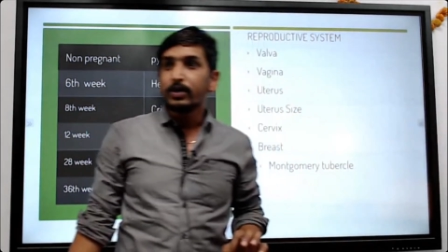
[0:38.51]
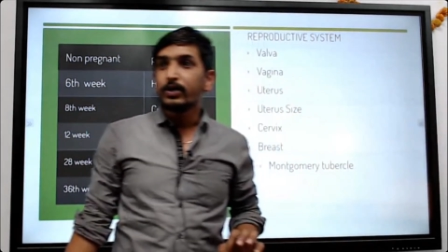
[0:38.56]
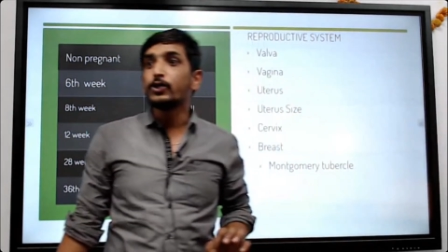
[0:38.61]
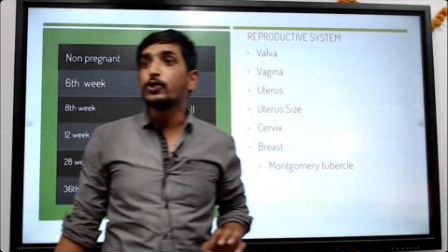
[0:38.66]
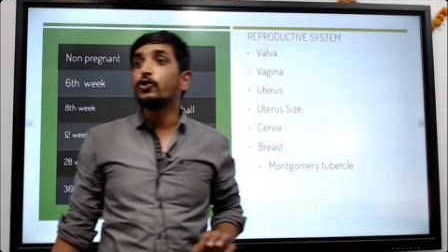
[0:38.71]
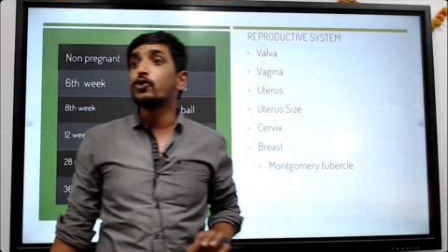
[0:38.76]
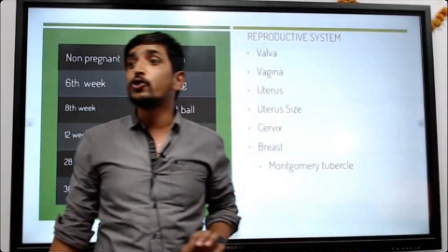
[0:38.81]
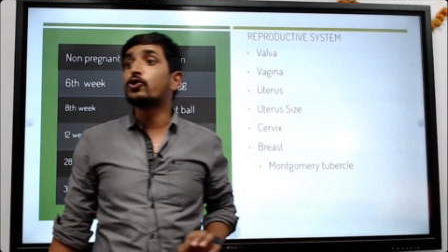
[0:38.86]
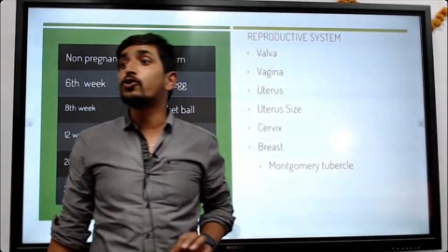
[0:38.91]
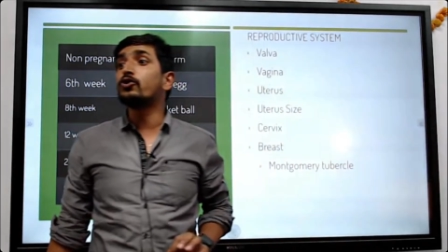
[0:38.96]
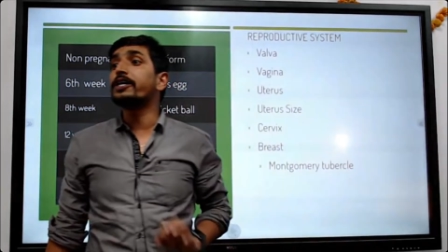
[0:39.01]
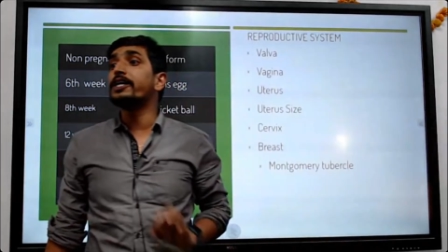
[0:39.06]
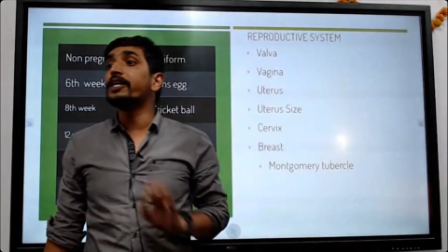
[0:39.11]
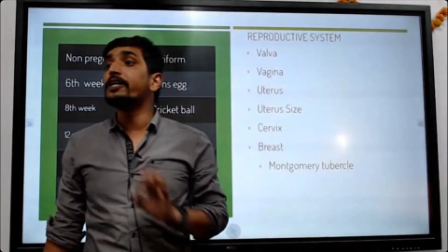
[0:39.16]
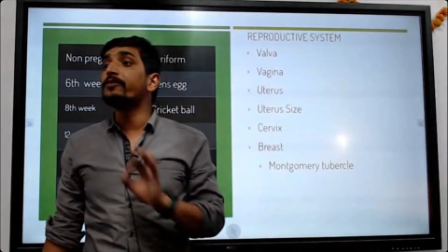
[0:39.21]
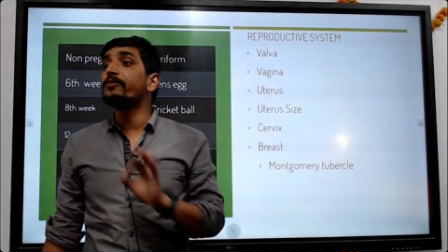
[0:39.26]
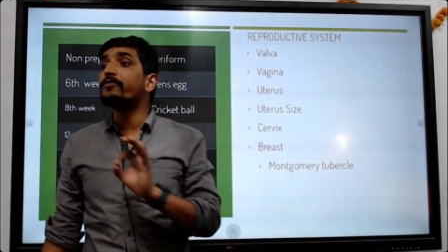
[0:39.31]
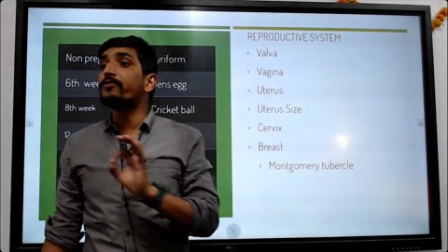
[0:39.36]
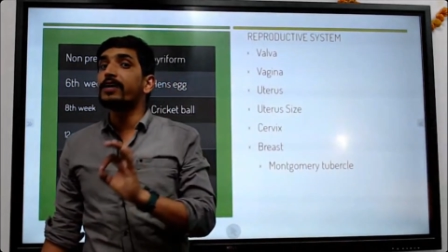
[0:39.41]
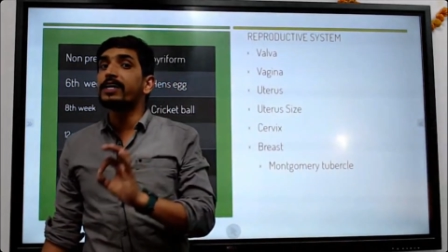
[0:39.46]
due to the
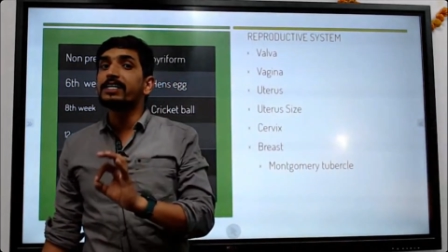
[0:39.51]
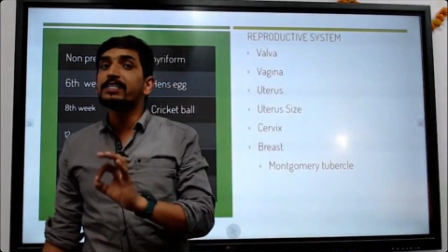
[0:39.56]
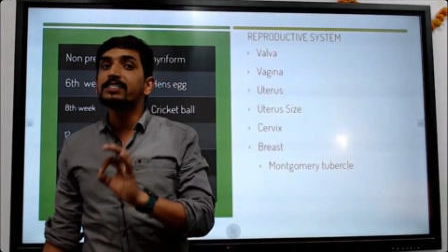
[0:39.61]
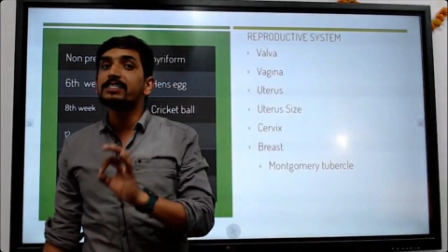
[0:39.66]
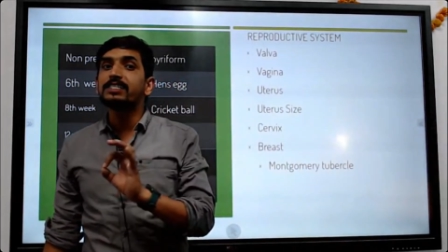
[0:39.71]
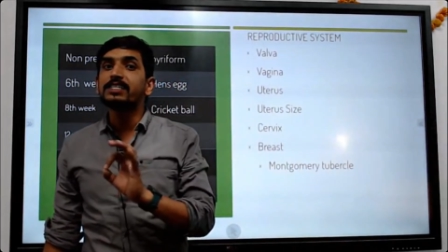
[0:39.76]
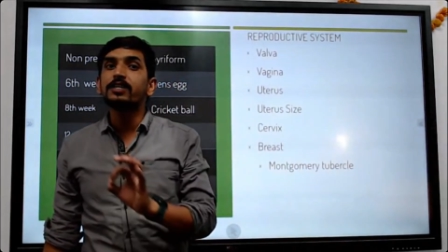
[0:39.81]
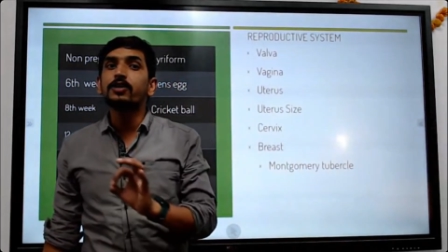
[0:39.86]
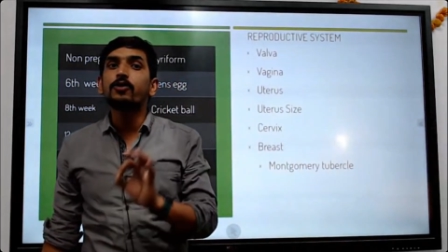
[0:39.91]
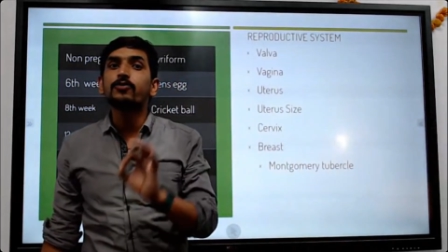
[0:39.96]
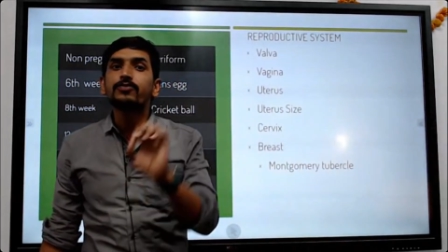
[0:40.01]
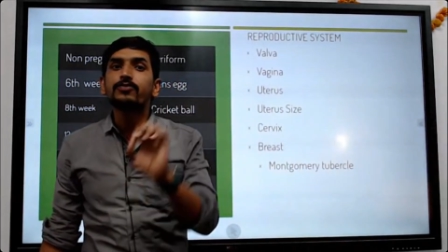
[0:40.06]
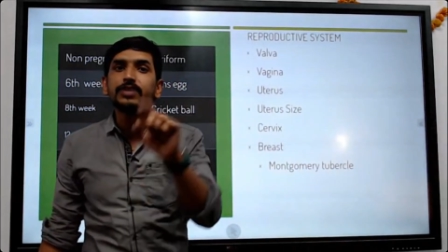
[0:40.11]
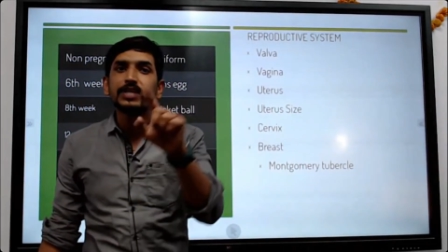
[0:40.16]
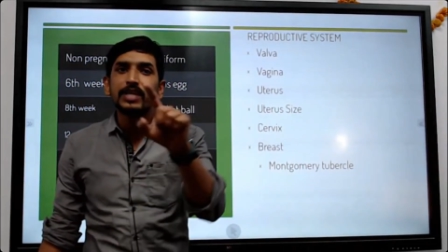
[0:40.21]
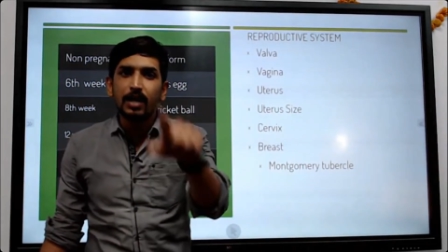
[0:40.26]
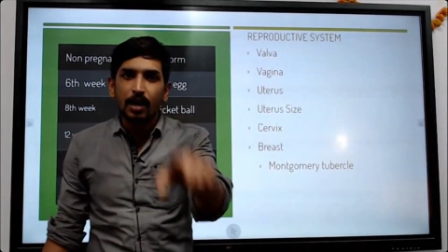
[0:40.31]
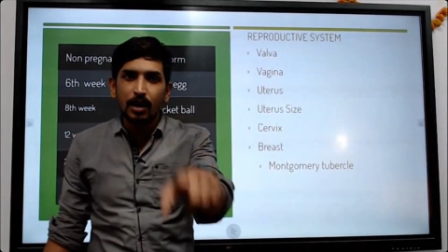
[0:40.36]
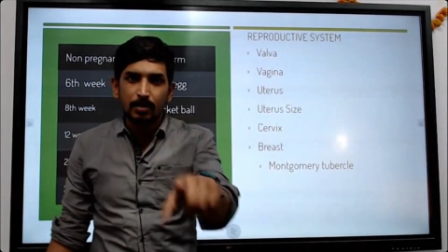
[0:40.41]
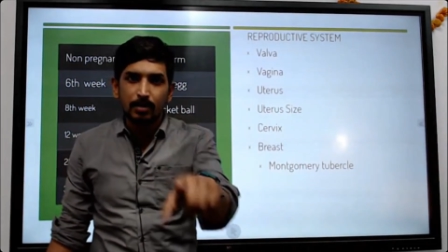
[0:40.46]
influencing of the
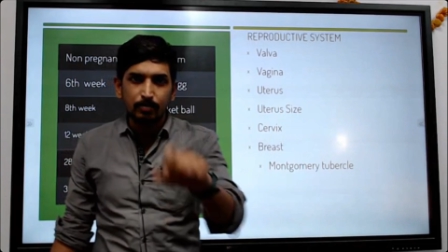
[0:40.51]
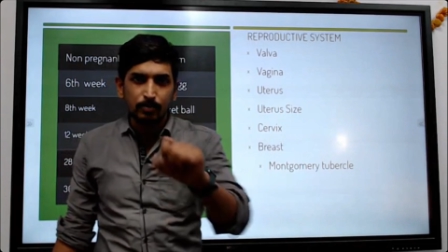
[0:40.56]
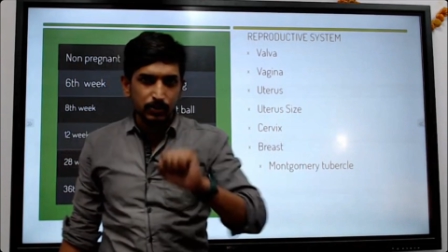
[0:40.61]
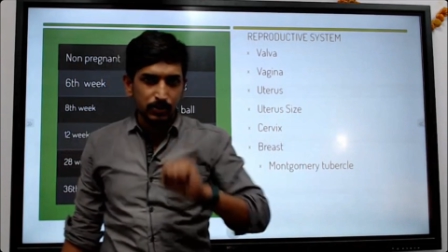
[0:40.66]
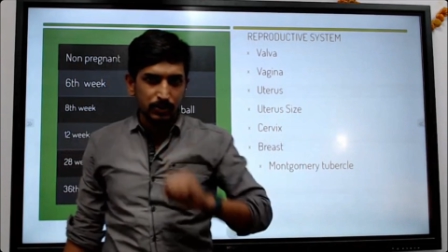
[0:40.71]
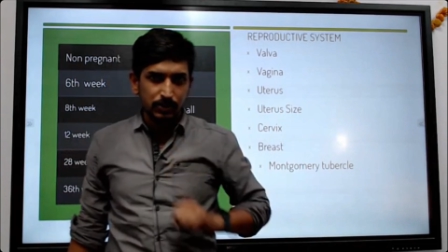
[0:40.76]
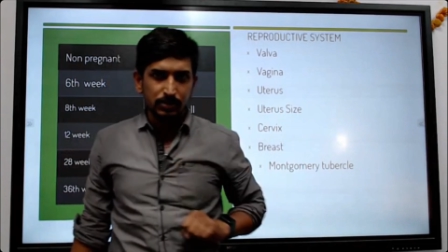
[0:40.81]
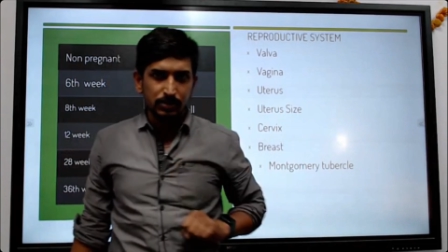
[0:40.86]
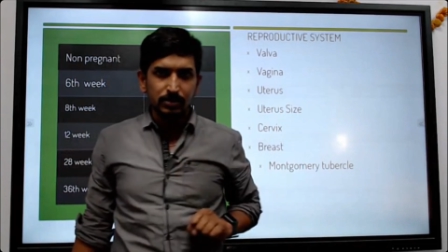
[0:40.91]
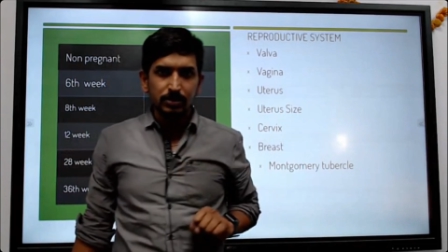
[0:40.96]
hormones,